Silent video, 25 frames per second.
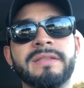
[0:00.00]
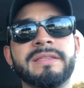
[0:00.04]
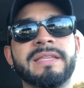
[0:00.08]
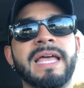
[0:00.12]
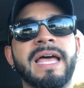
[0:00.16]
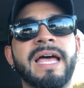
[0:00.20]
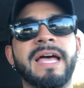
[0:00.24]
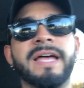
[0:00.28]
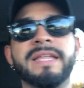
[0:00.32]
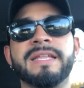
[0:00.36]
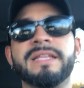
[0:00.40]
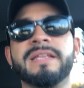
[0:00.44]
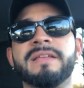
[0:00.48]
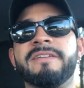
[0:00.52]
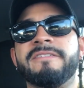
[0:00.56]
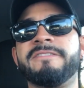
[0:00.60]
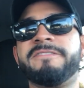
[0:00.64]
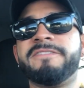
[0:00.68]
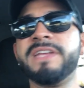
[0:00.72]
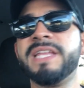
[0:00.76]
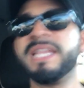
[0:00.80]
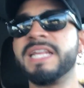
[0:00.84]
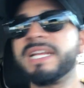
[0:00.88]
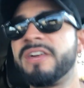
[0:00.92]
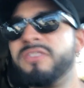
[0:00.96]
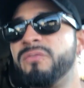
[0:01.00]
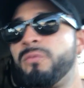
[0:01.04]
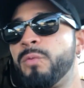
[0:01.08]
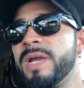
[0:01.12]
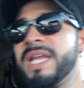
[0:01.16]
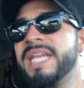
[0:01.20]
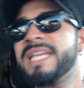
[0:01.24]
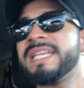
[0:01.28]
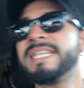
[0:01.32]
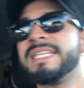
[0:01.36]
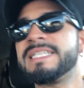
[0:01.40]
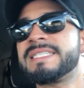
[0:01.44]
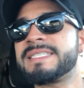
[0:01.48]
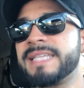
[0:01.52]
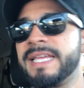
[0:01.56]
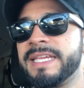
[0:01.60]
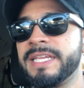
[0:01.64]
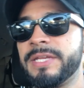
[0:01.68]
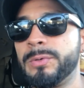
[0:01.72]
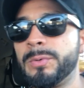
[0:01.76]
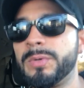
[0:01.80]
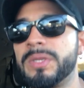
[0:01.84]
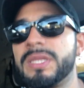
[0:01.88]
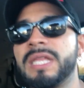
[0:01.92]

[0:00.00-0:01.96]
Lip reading: that feeling of weakness that you